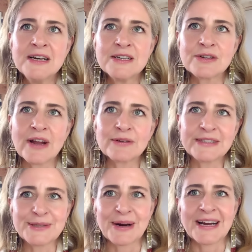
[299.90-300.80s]
So not only
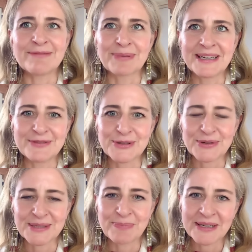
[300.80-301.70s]
do I have plenty of
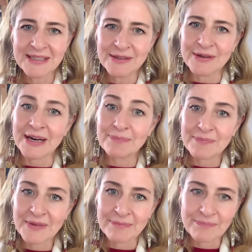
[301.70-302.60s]
stories, but I
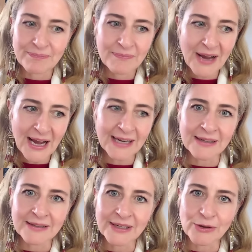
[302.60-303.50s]
had a clinical